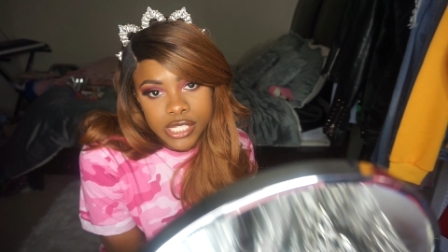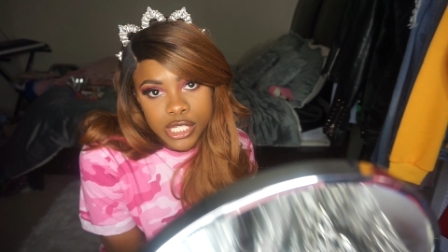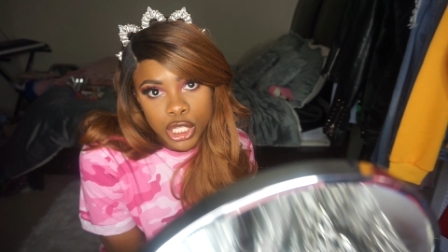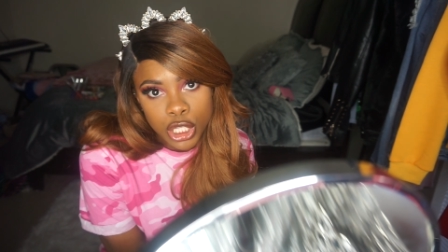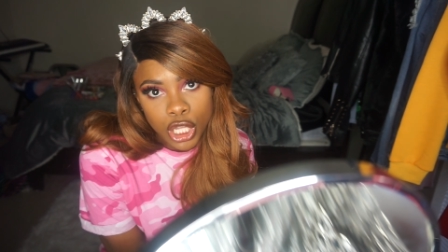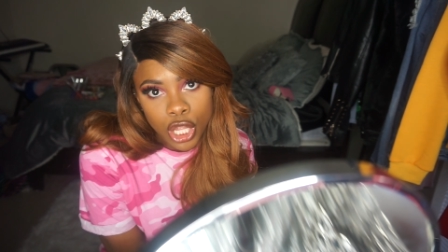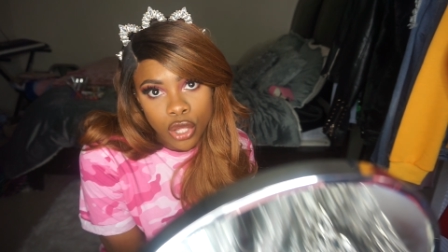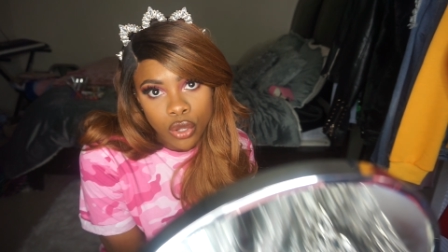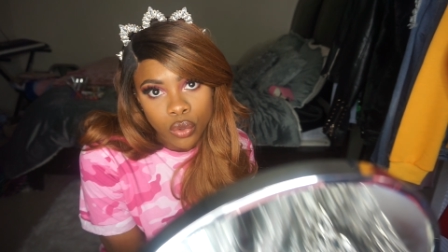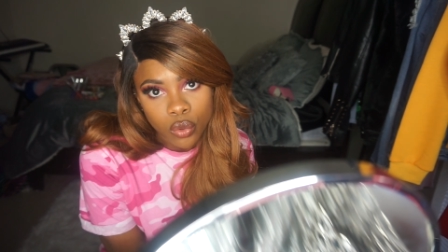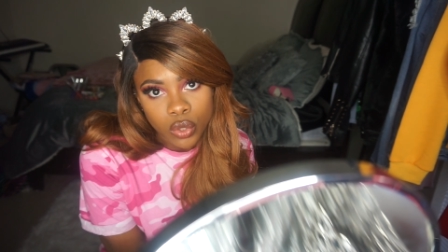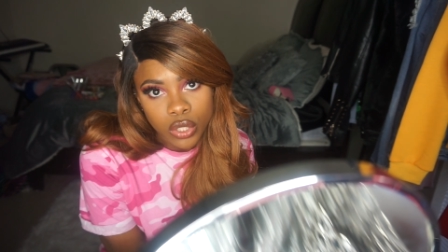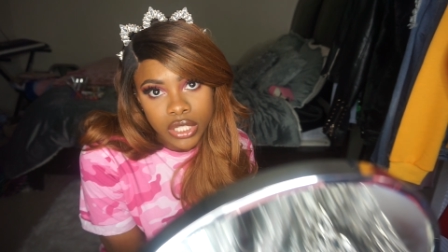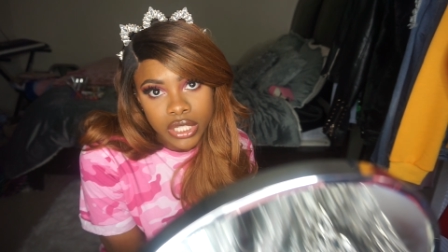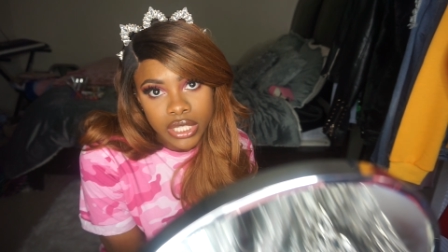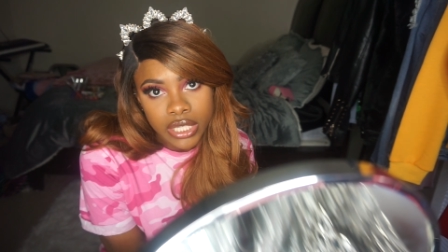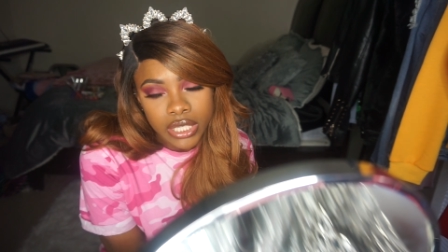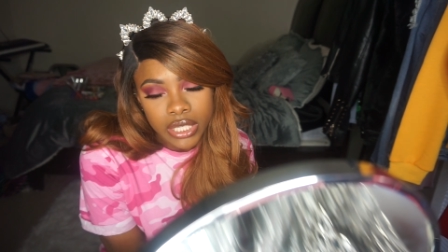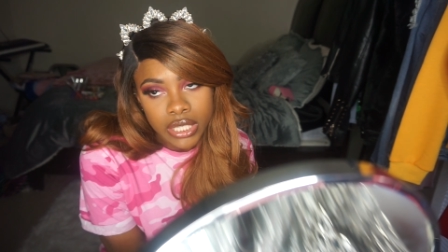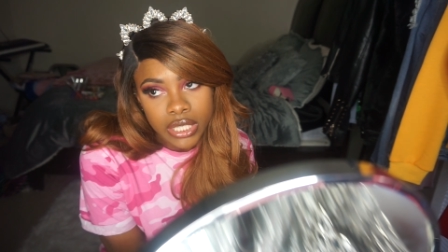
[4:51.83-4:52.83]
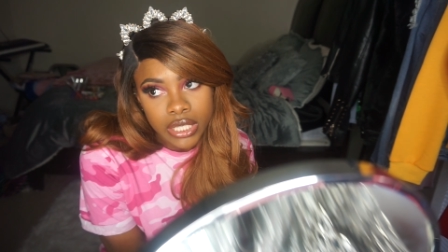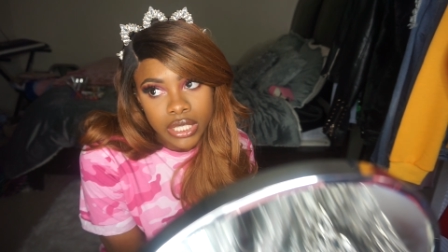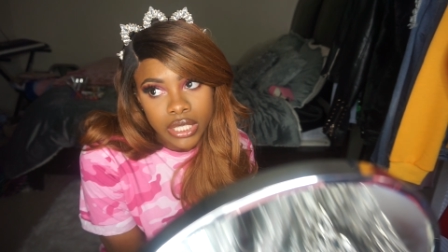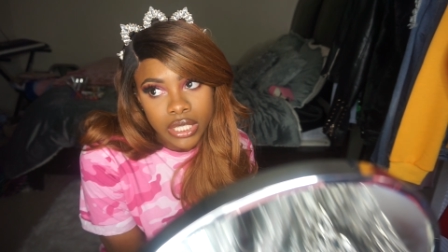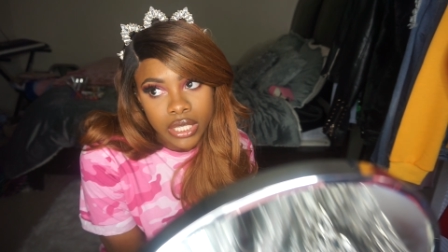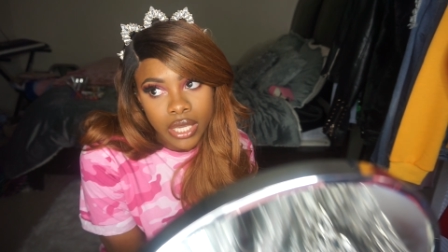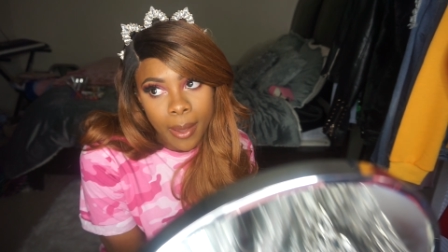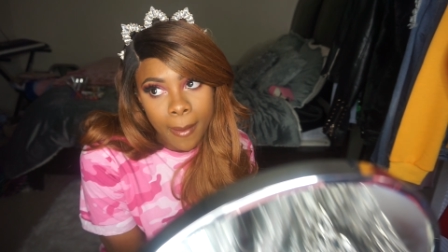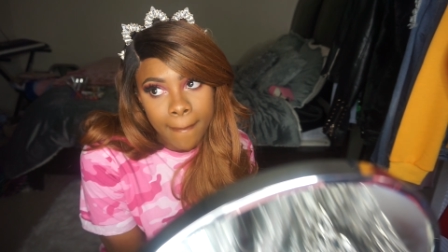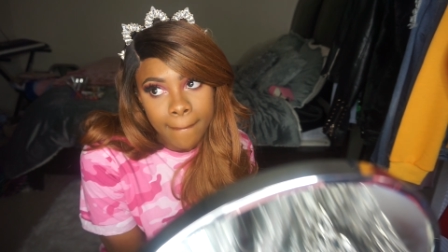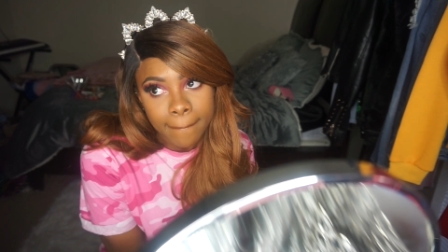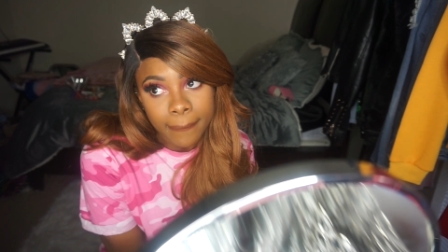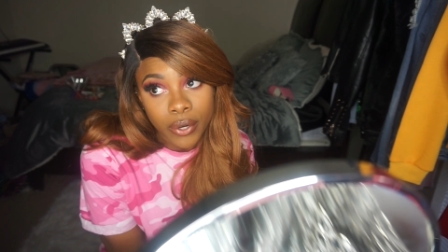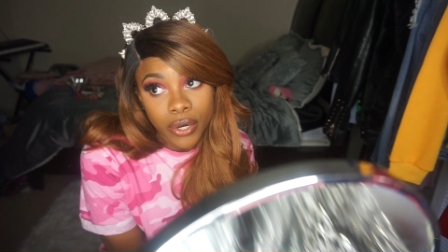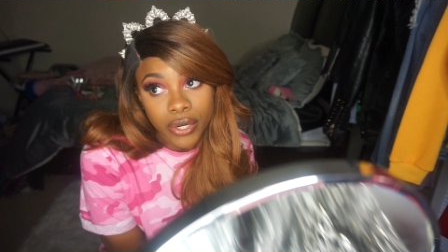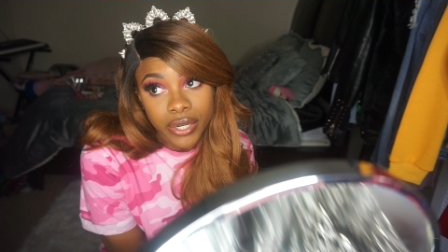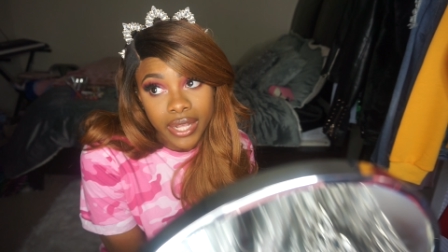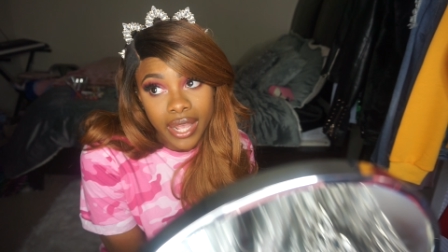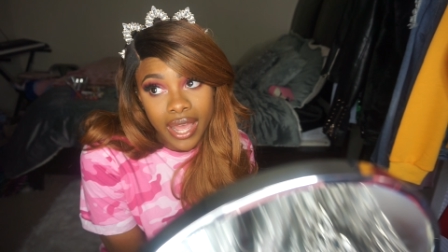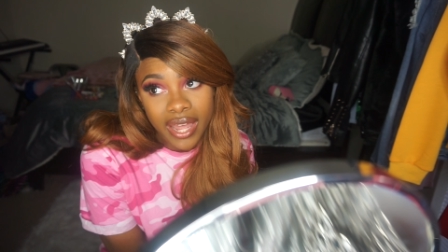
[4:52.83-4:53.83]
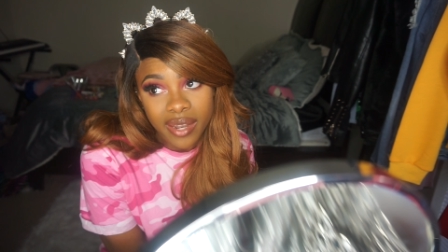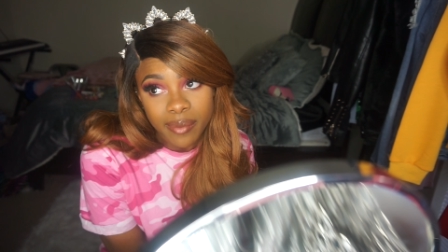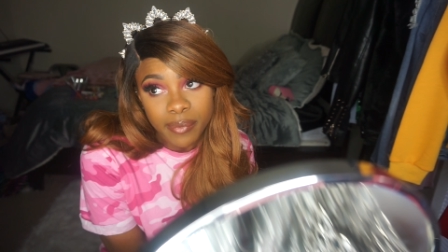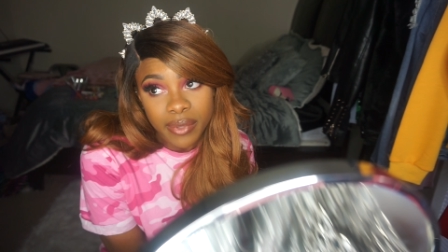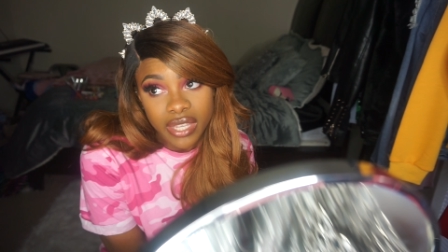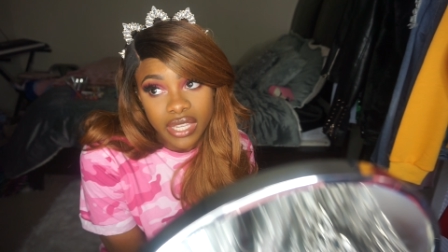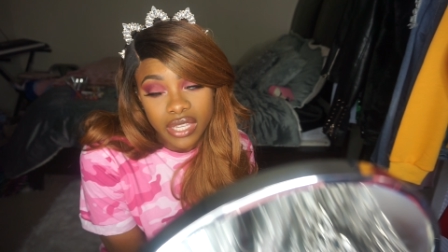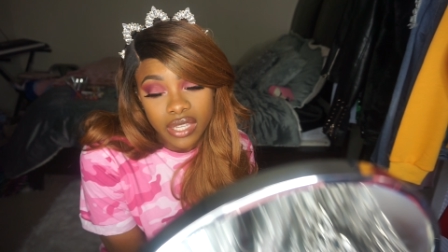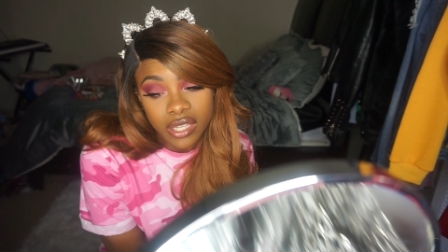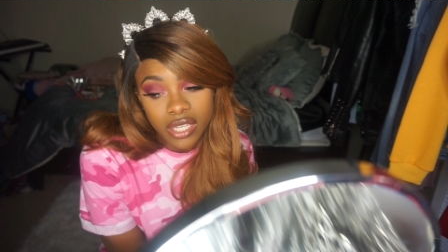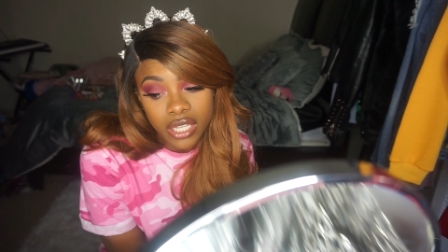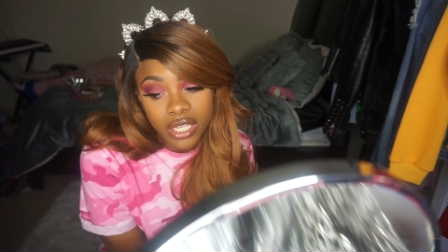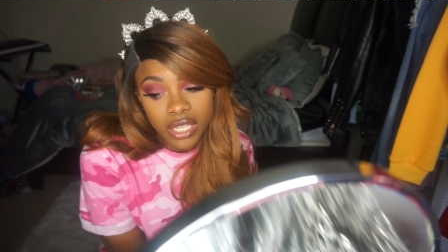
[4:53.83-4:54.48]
slowly burning out of me.